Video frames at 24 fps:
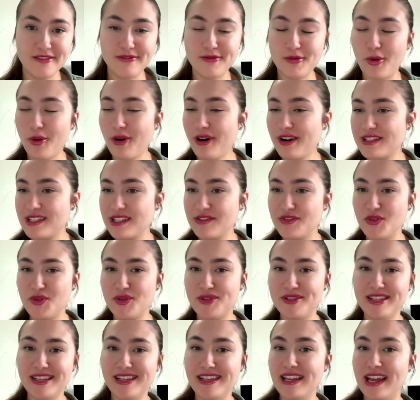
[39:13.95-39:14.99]
Of course, if you've
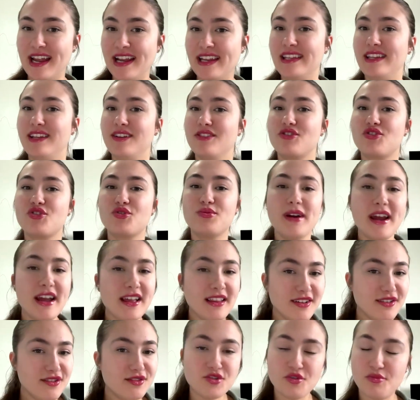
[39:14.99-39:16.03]
seen any
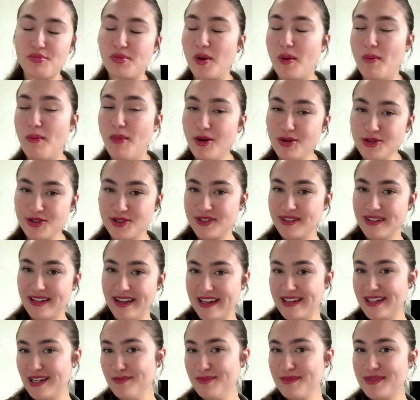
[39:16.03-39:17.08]
trailers or promotional
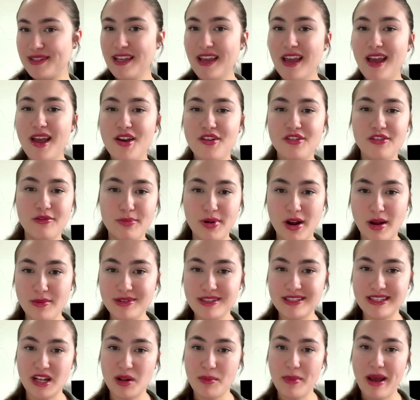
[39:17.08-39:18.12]
items, you've probably
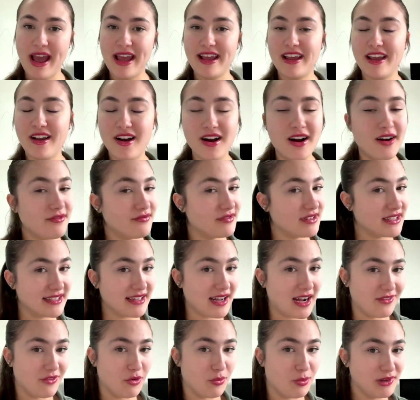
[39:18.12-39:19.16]
seen him hanging off the
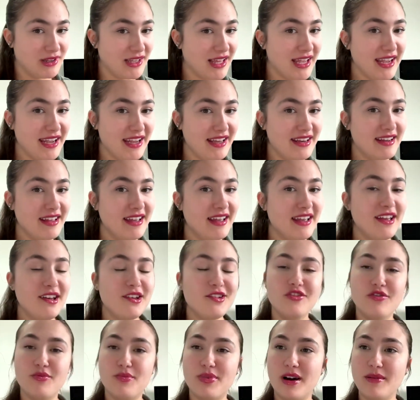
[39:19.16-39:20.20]
side of a plane.
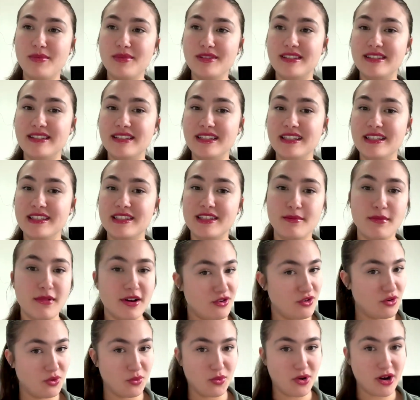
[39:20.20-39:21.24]
You've probably seen some
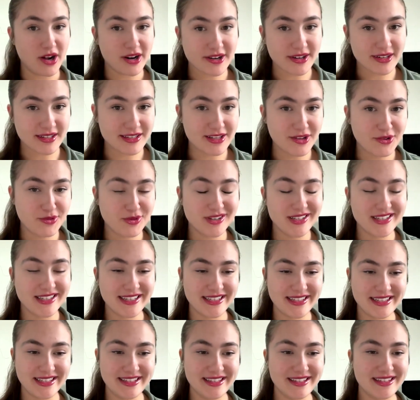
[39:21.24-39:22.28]
underwater
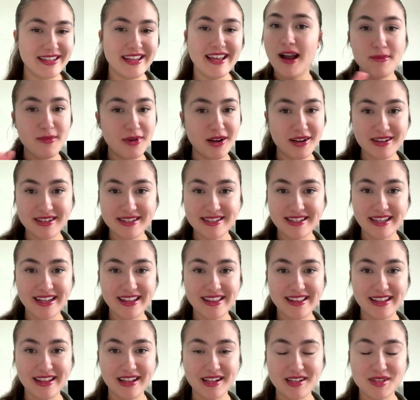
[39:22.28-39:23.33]
sequences. I'm not going to say
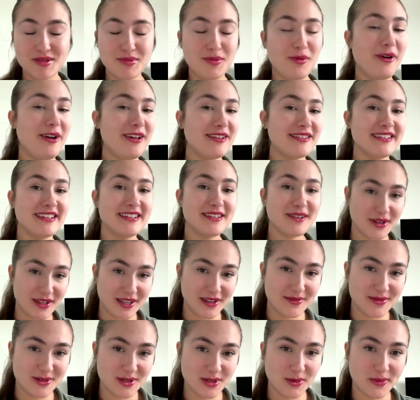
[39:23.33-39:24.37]
anything that spoils it or
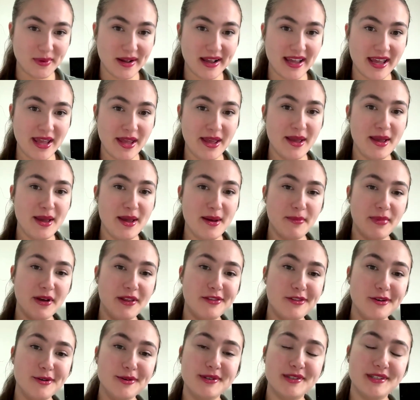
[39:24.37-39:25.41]
gives it away,
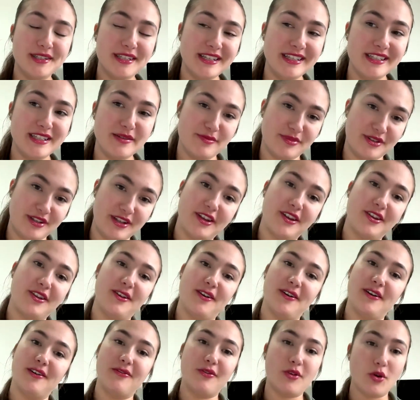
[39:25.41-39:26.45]
but those scenes in
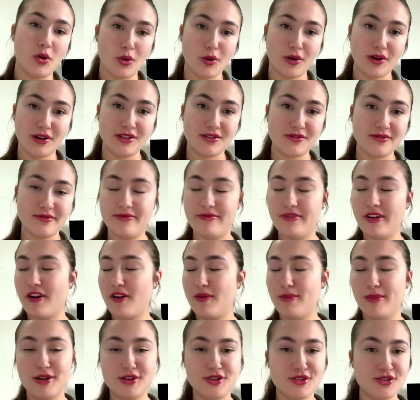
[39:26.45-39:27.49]
particular, of course,
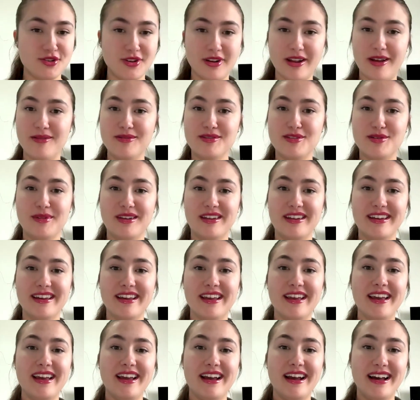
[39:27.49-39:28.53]
very much stood out to me
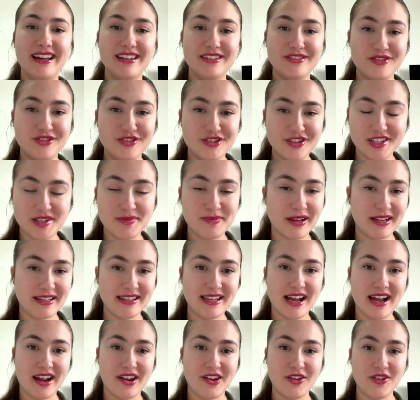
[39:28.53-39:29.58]
as just
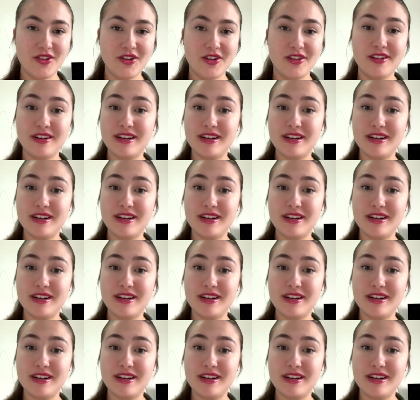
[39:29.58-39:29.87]
spectacular.